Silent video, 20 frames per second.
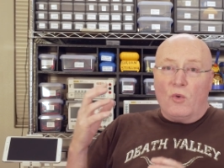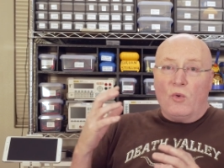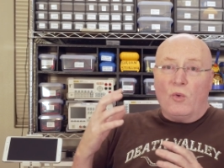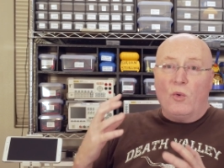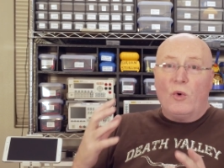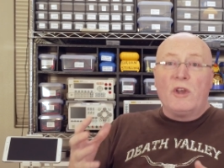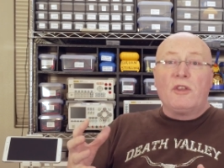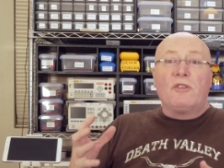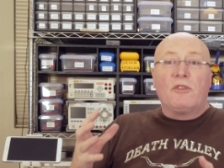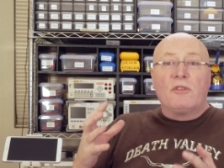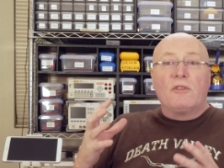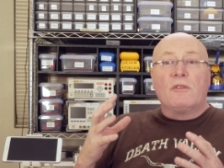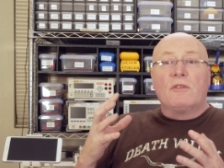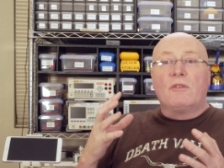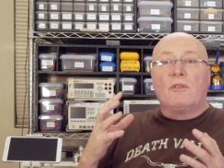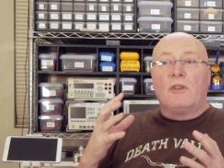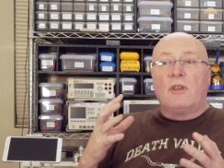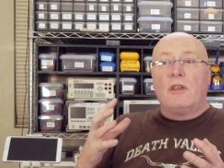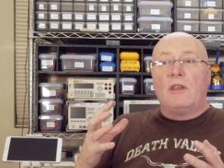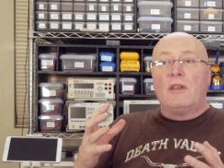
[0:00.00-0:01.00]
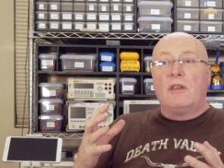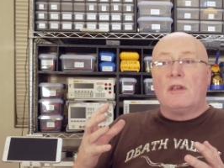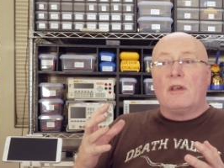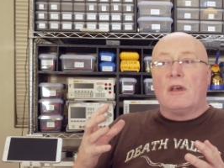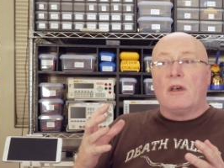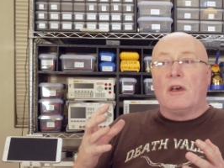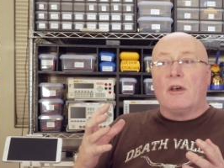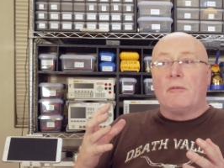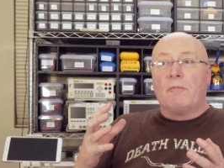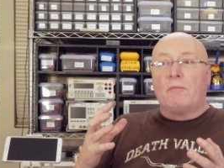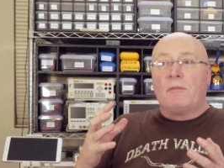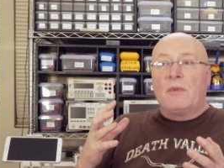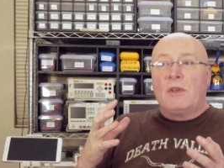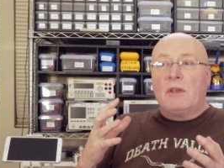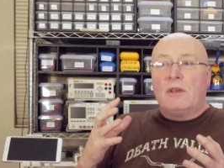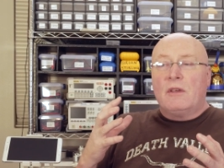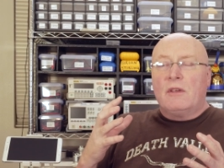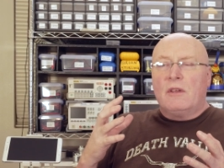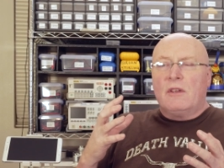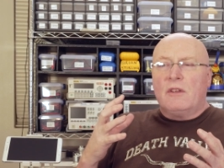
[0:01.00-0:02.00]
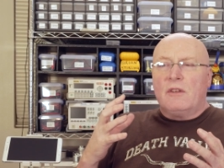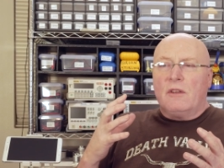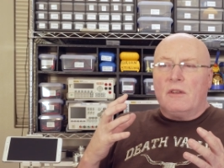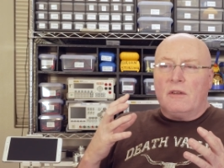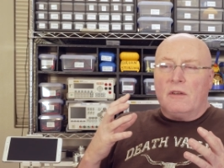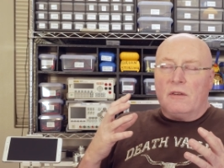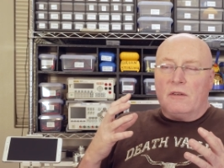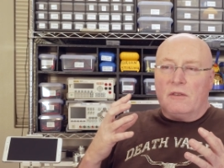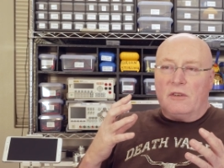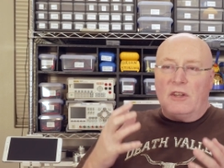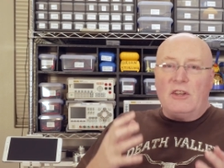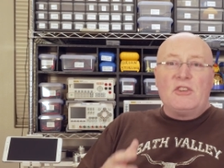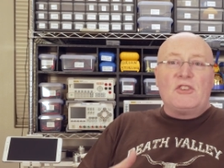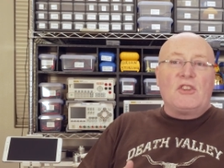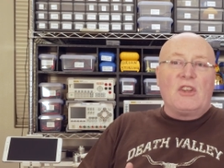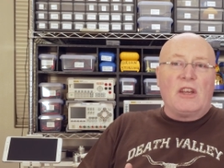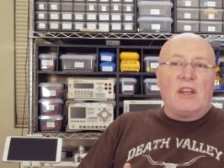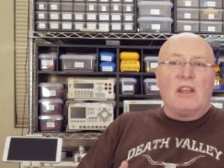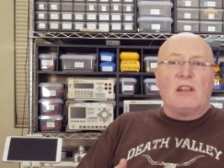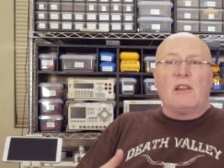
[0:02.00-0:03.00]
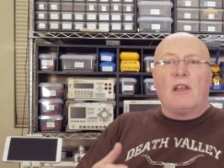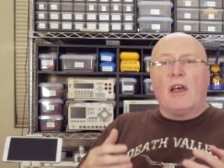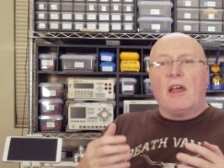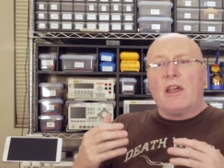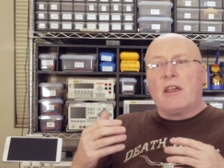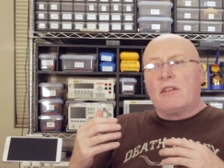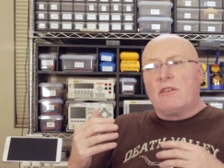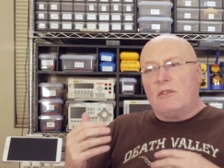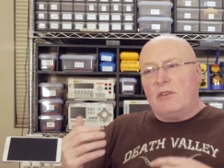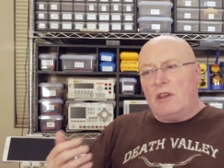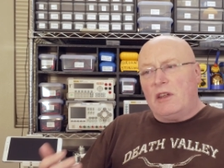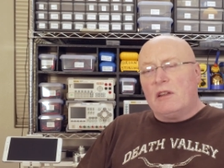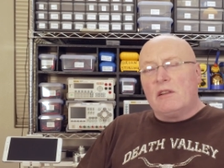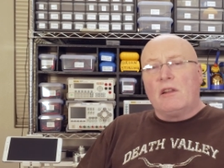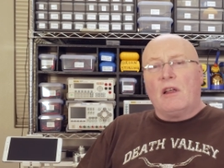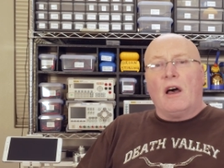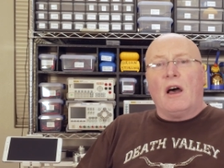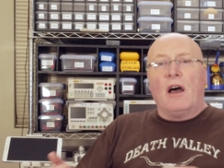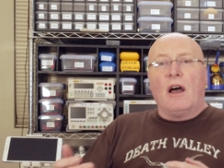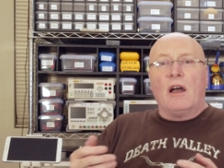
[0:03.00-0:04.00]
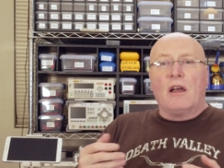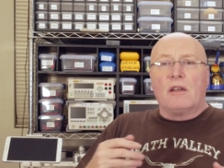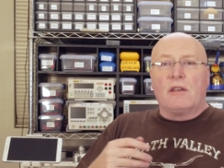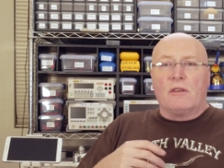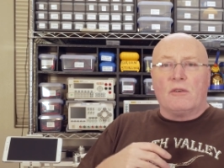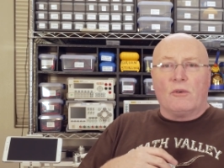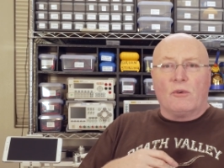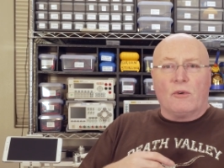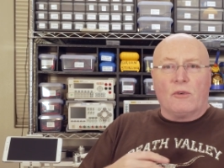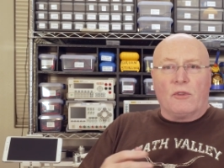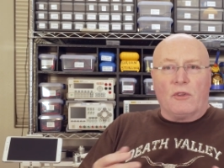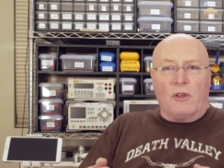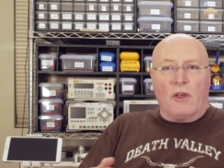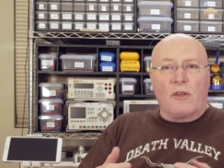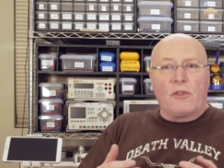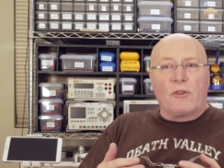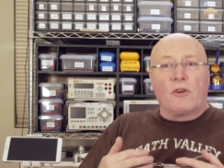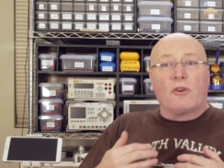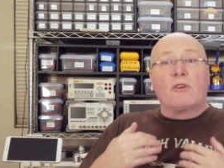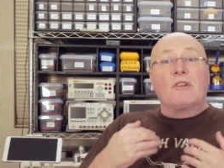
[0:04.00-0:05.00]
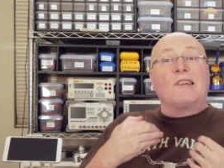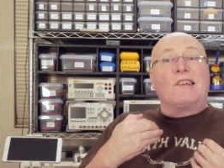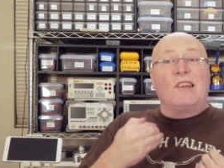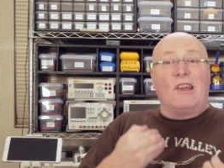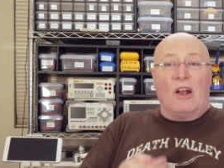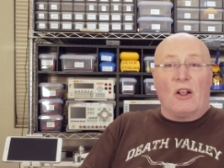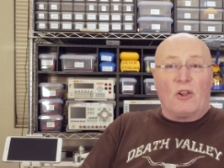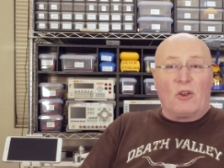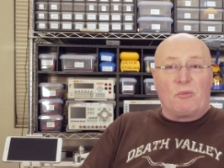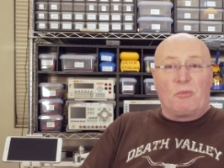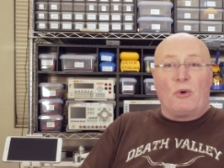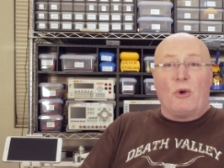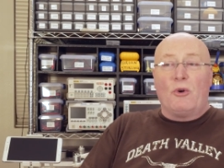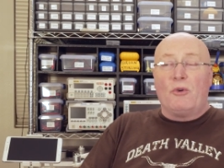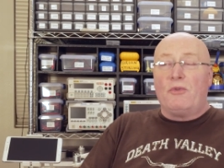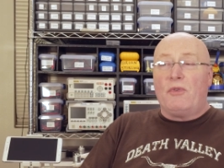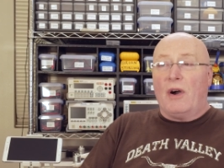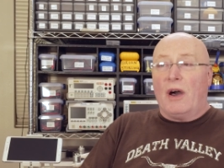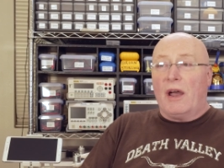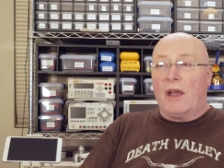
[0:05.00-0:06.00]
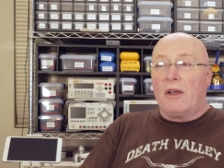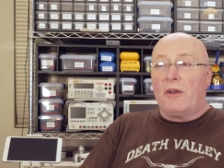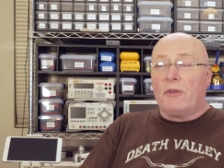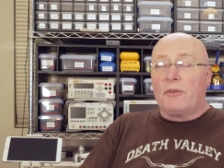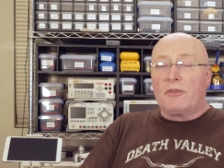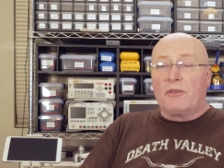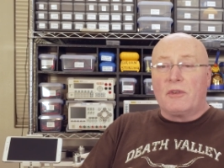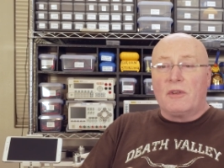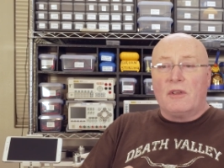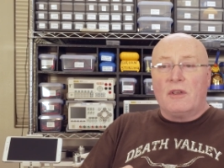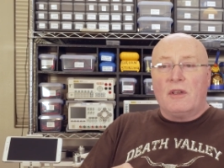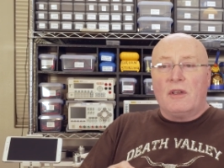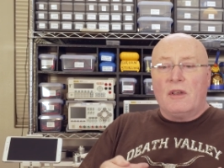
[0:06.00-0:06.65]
With the D-Cinelike, D-Log, or the other color profiles,